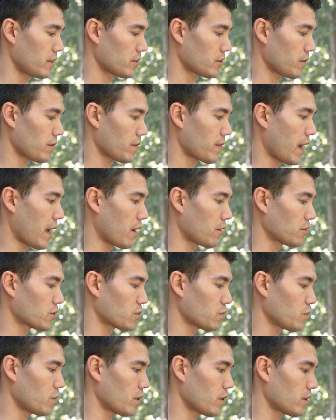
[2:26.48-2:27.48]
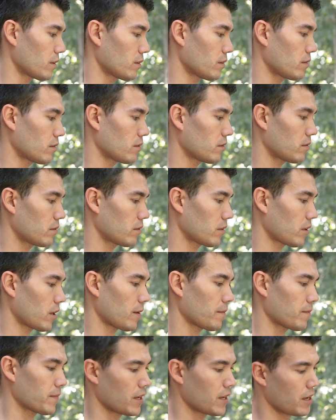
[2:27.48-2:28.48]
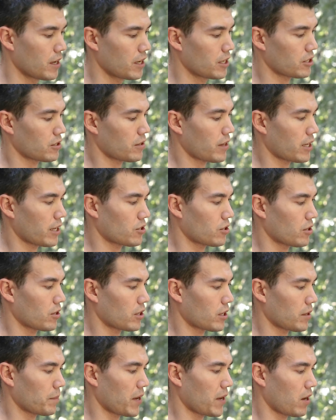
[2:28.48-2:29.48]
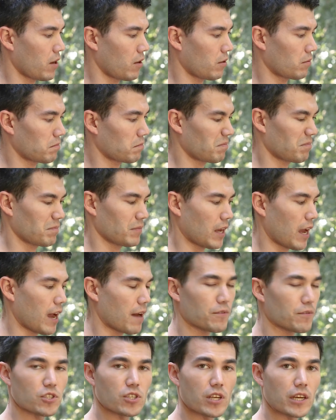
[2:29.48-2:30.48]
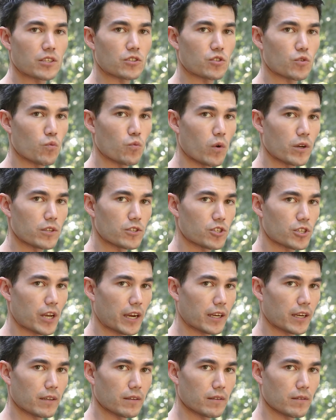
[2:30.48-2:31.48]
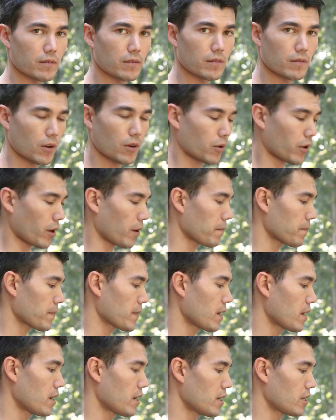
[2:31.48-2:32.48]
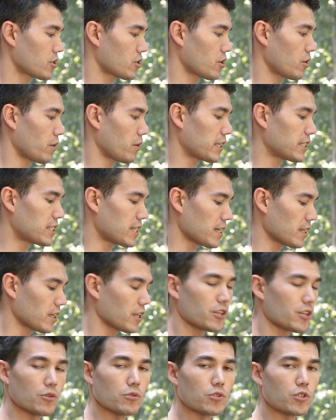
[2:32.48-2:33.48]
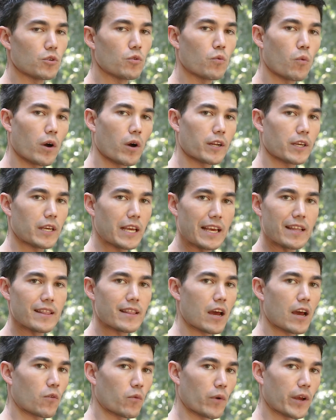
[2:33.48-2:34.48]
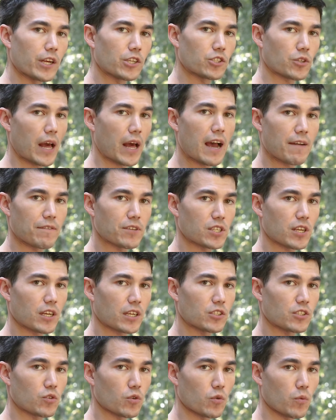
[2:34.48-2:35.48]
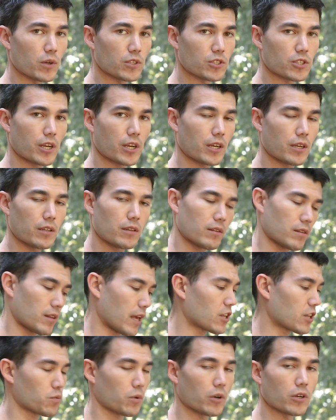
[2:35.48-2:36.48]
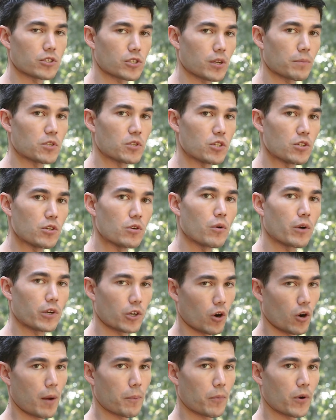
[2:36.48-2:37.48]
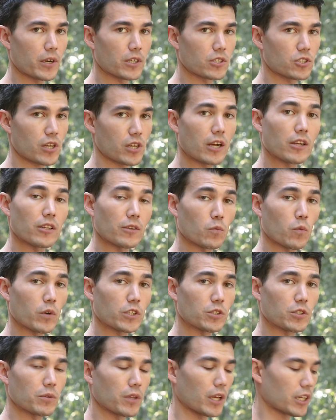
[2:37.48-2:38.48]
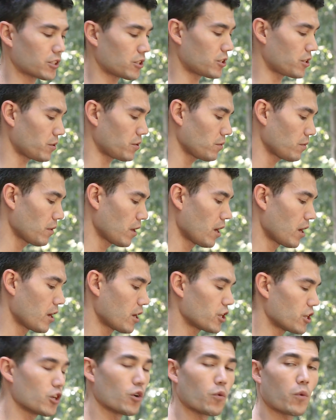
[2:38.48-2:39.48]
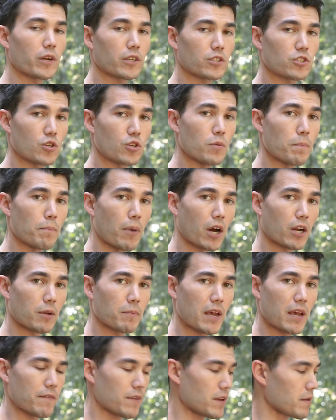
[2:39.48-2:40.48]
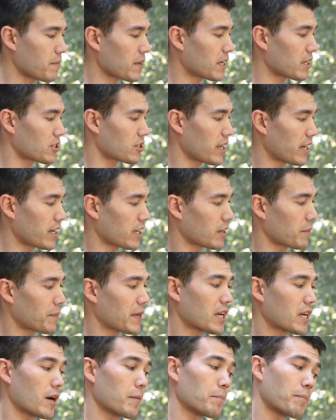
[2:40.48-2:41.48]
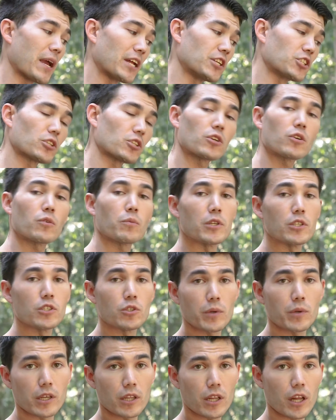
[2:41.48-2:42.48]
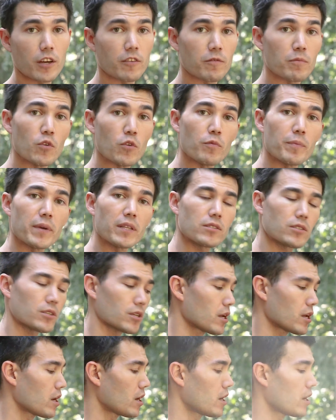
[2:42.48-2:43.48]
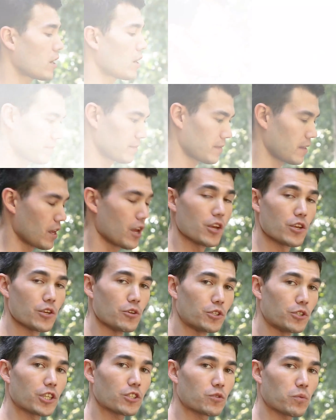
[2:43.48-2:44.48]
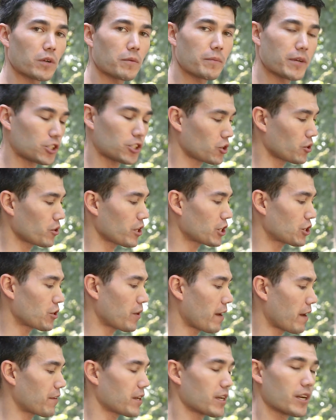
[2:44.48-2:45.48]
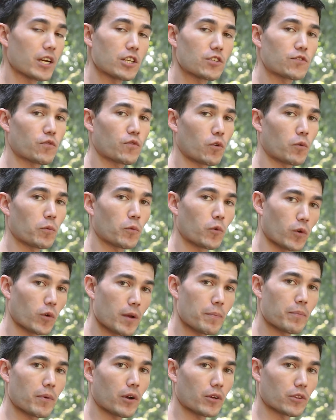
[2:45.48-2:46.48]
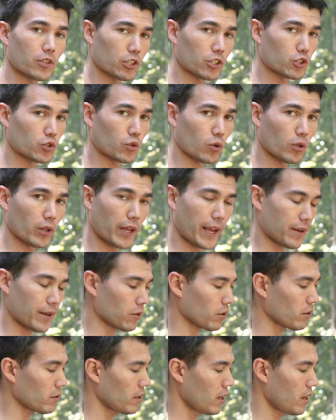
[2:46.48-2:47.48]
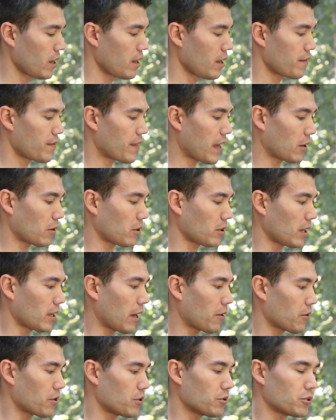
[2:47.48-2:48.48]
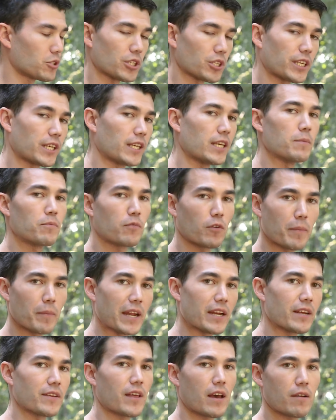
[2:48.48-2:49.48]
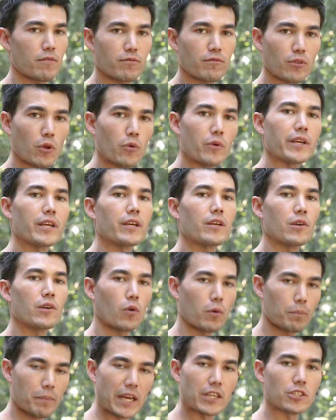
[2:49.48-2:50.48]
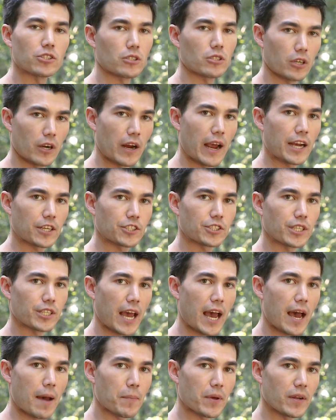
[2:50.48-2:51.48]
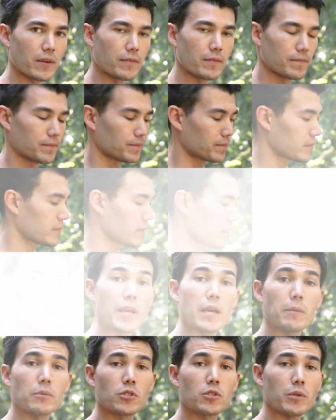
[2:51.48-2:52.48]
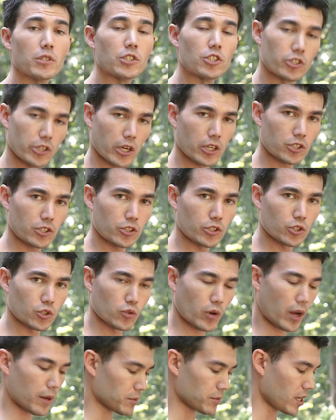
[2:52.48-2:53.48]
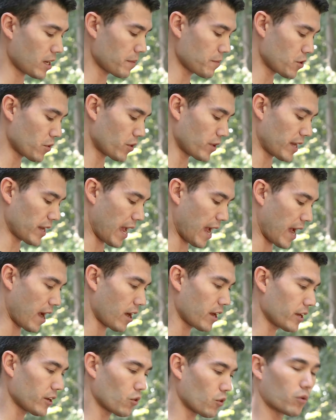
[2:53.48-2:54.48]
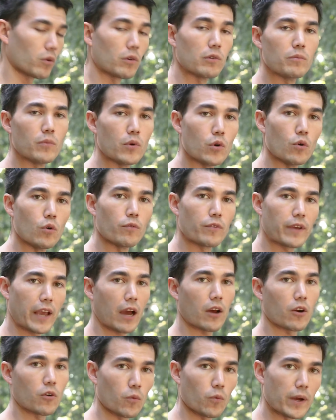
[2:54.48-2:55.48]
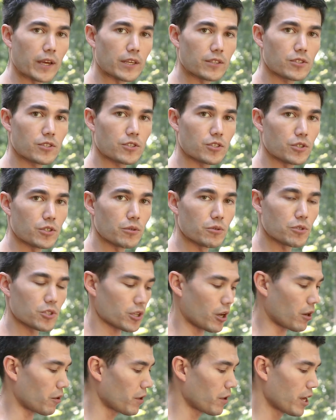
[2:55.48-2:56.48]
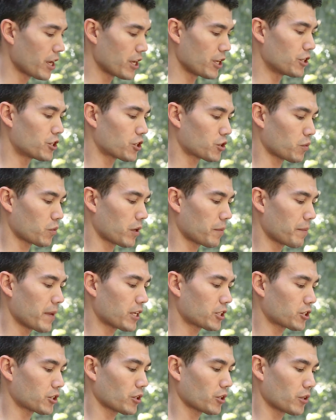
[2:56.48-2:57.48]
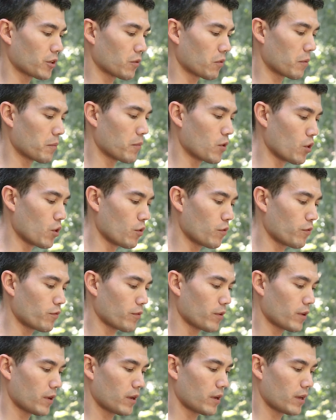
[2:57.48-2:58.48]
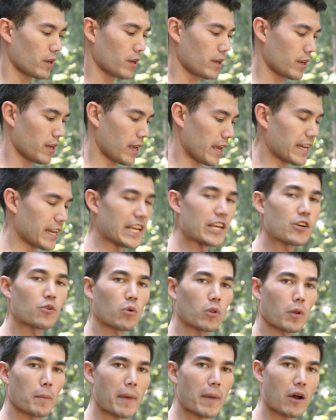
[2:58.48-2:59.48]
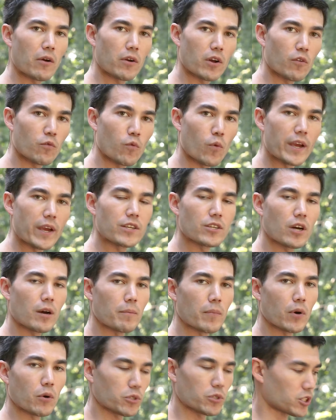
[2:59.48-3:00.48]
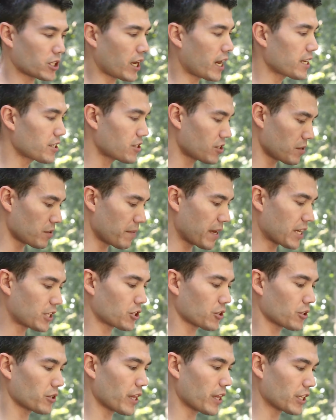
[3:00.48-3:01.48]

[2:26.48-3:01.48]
So 1001, okay? So that took about half a second to 1 second, okay? So ideally you do want it in that range, at half a second to 1 second. That's where it's up to you on your operating style and what you would like to do. You don't want it too bottom heavy because then it could become pendular when you're doing a lot of movement. You just want to make sure that you have a nice firm grip on the control handle. That'll allow you to keep from any of that floating or pendular action to happen. To be able to adjust your drop time, you can add or remove counterweights to do so. You just want to make sure you remove an equal amount of weight on both sides to make sure